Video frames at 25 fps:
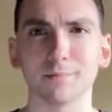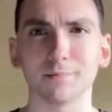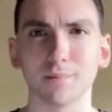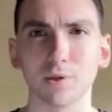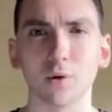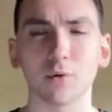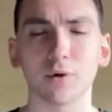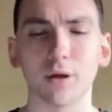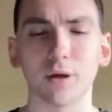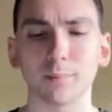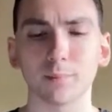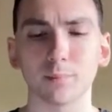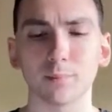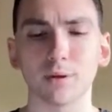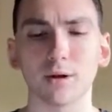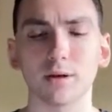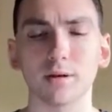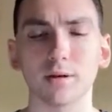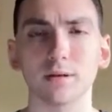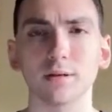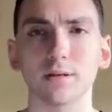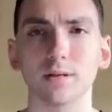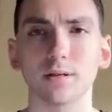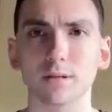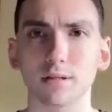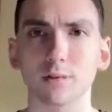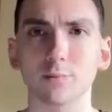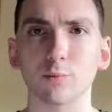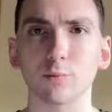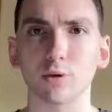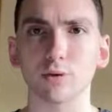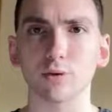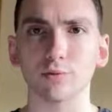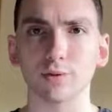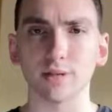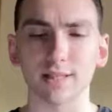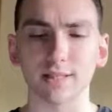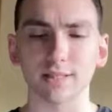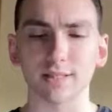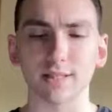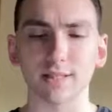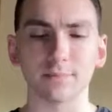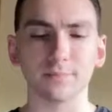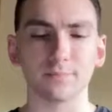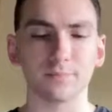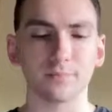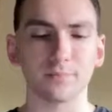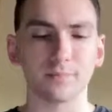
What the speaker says: donate blood to someone who needs it.